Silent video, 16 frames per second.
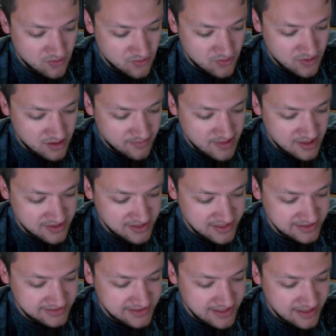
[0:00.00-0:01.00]
worry about
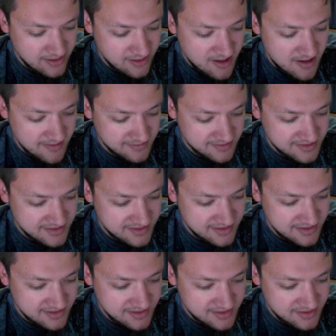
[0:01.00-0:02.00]
the Atlanta
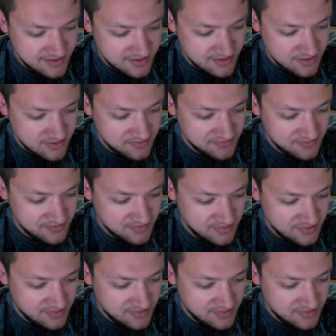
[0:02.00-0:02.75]
Hawks. So,